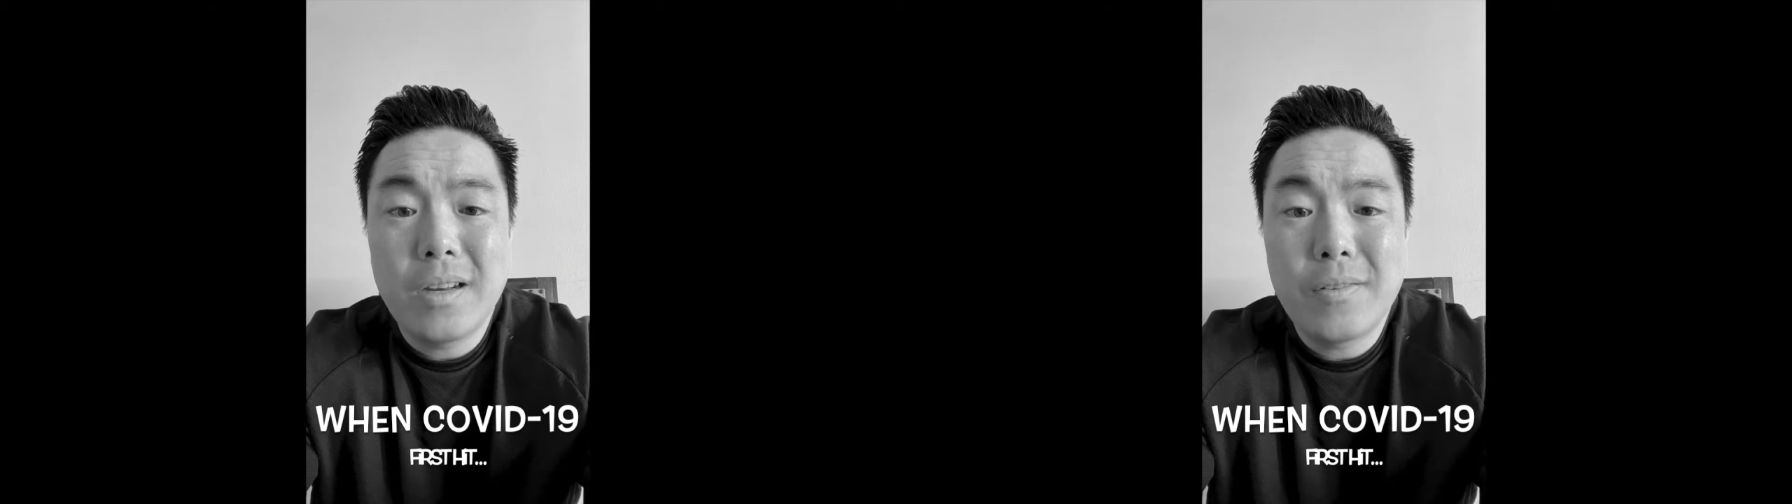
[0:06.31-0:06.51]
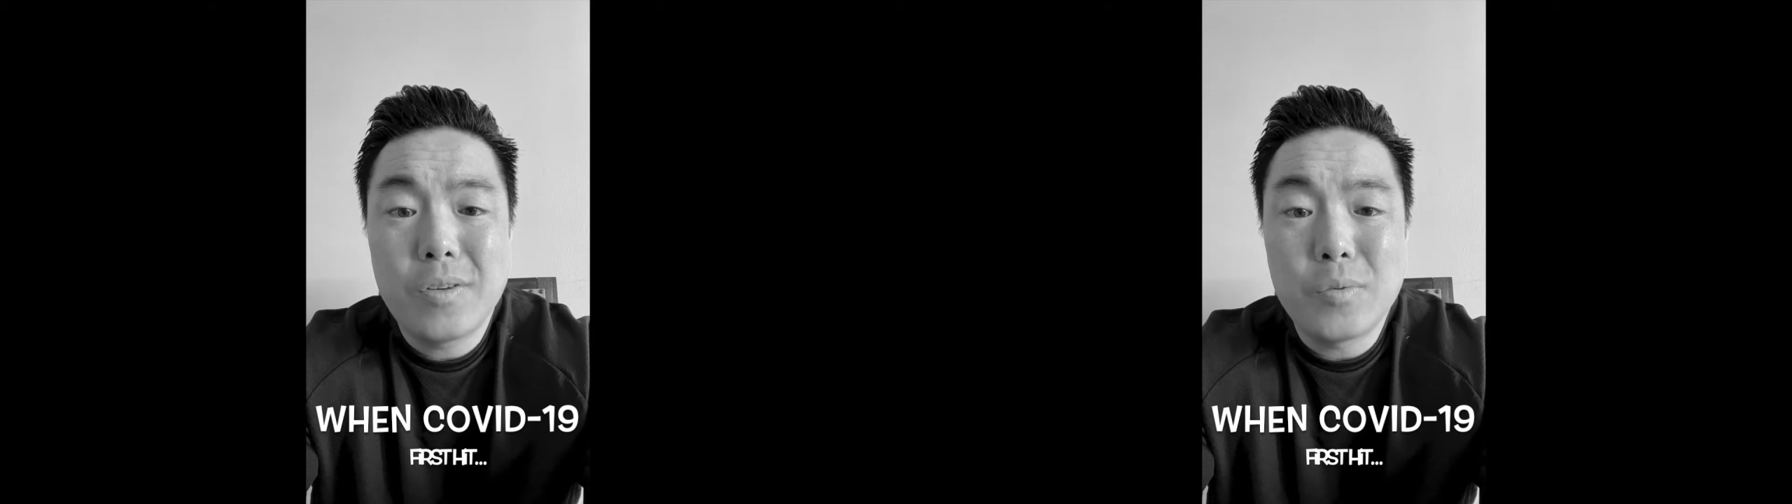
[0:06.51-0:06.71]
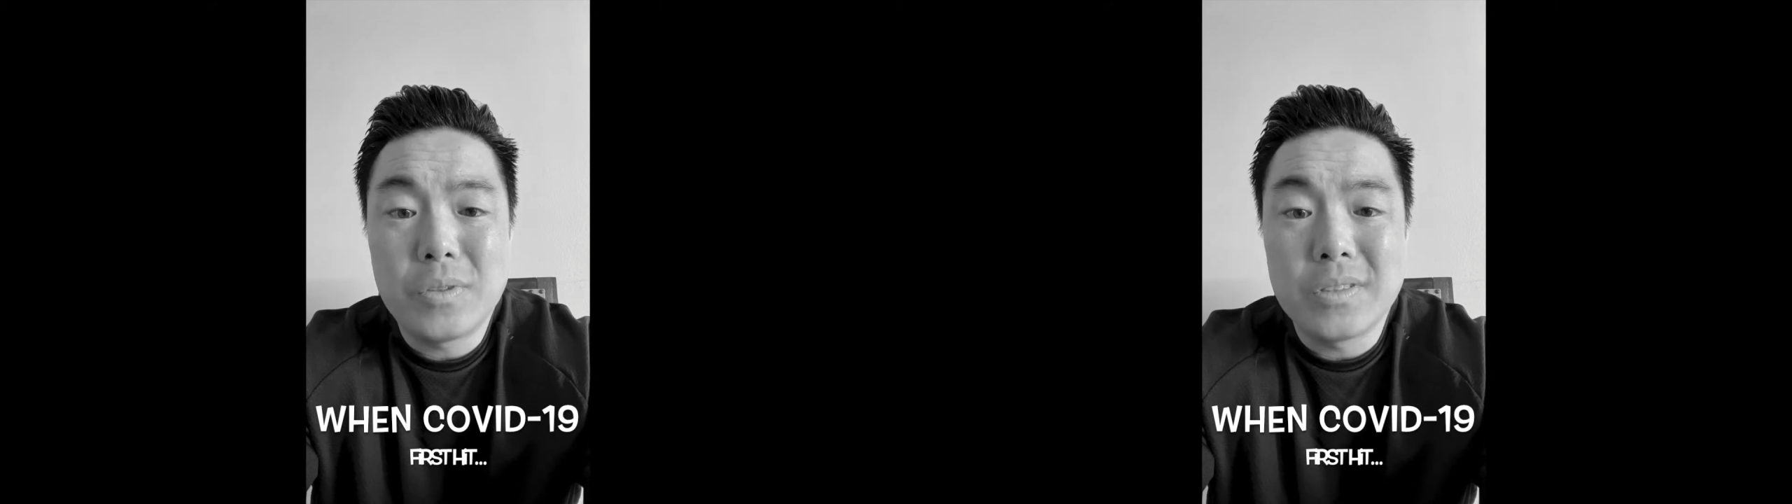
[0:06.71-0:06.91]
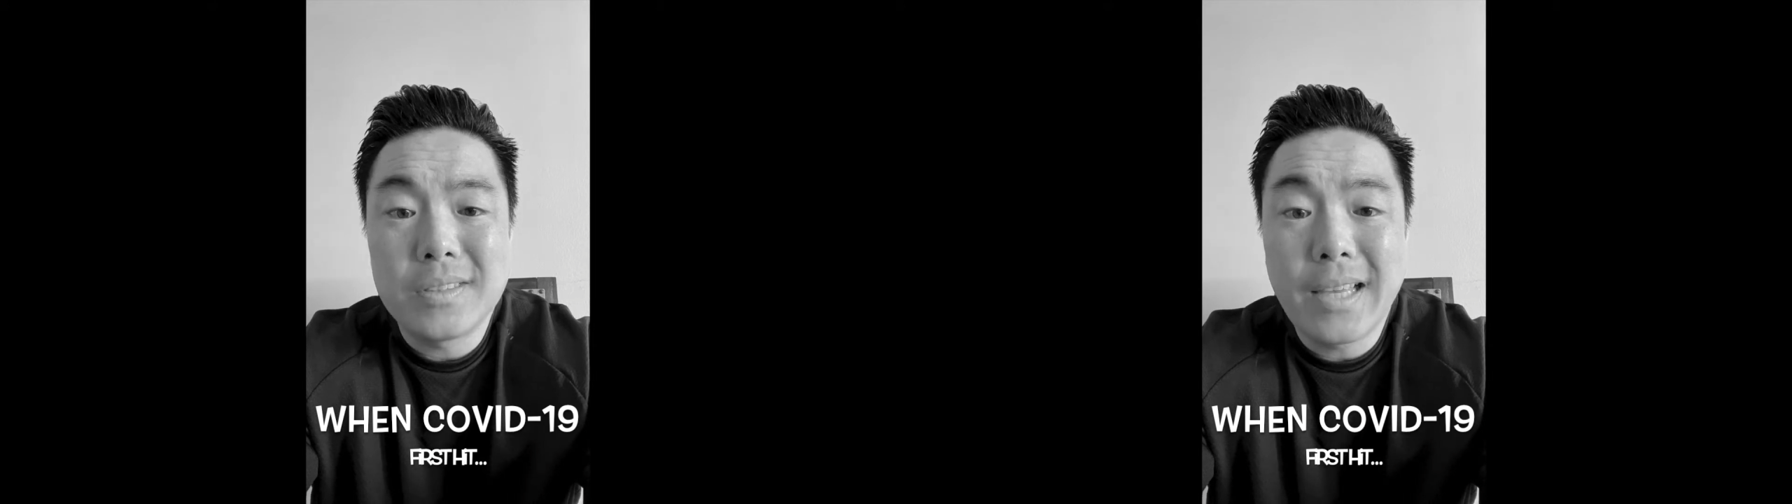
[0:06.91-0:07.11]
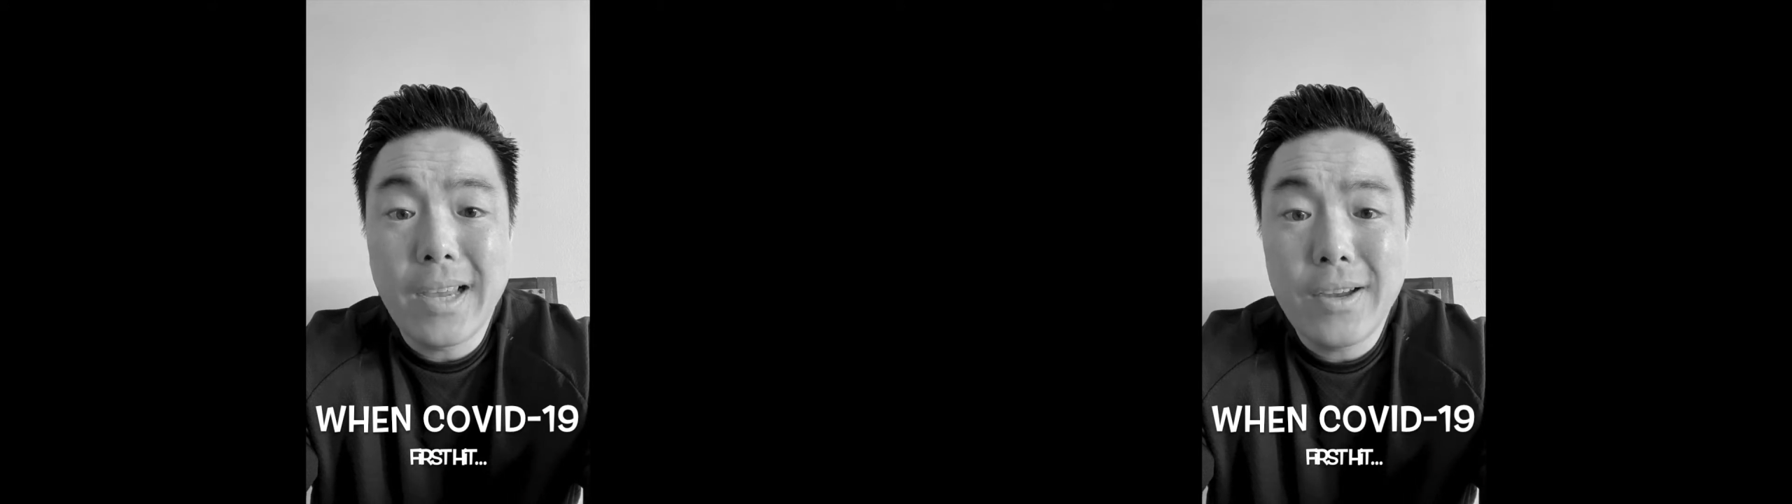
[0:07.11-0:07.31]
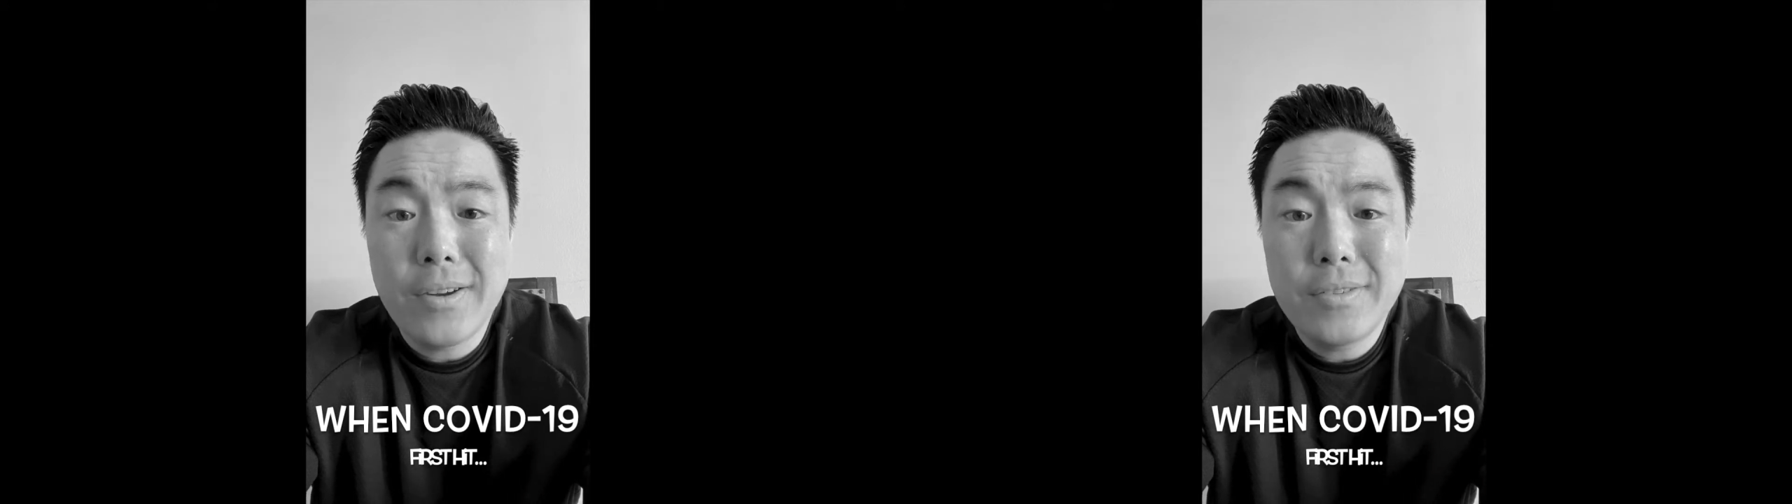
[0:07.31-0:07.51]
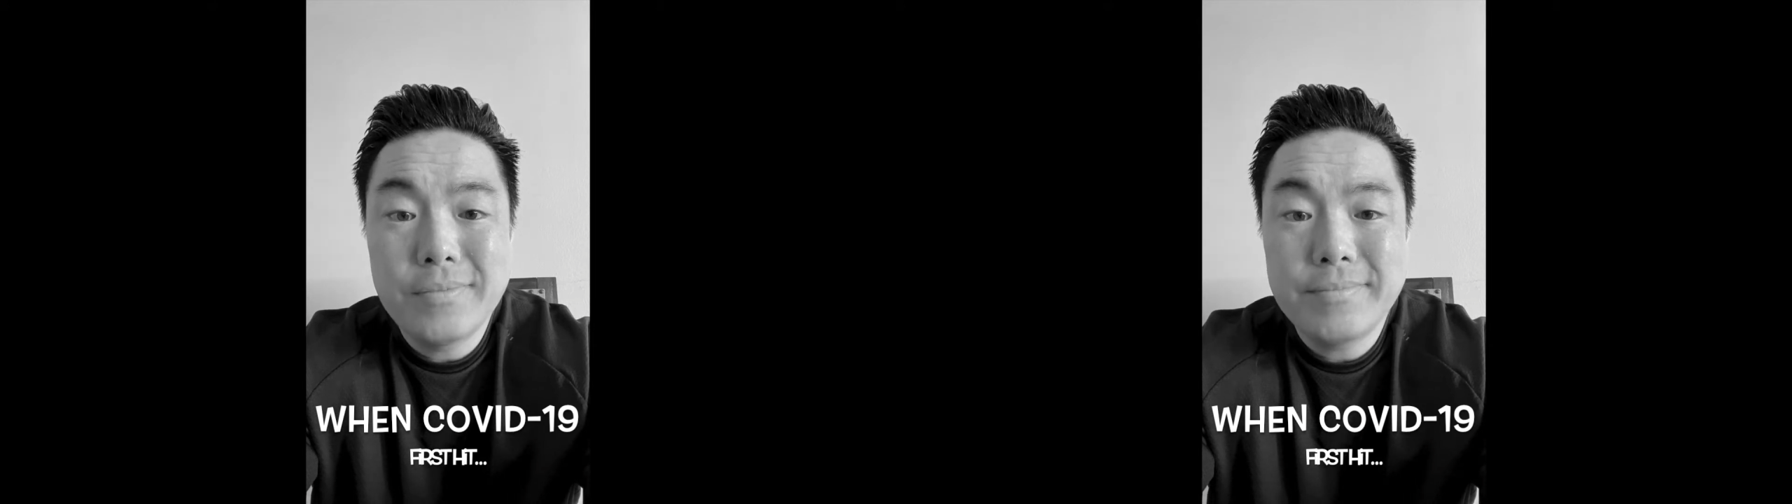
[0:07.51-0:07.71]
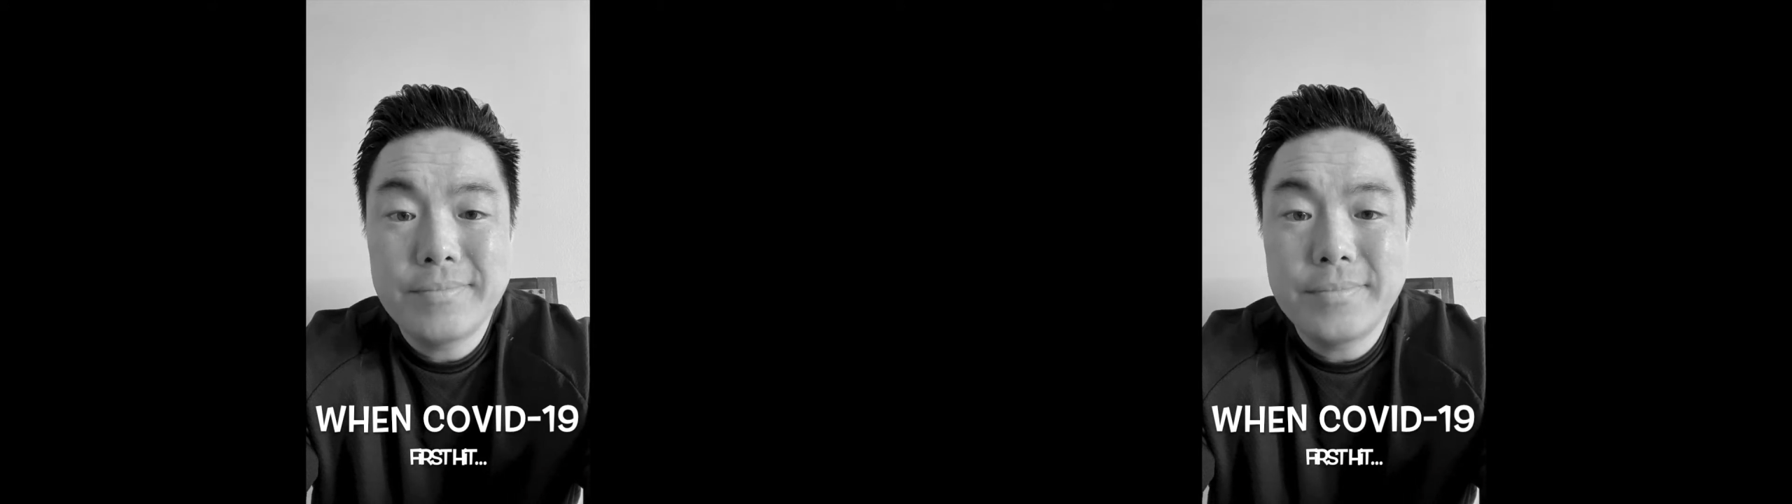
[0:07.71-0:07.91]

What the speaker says: everyone scared.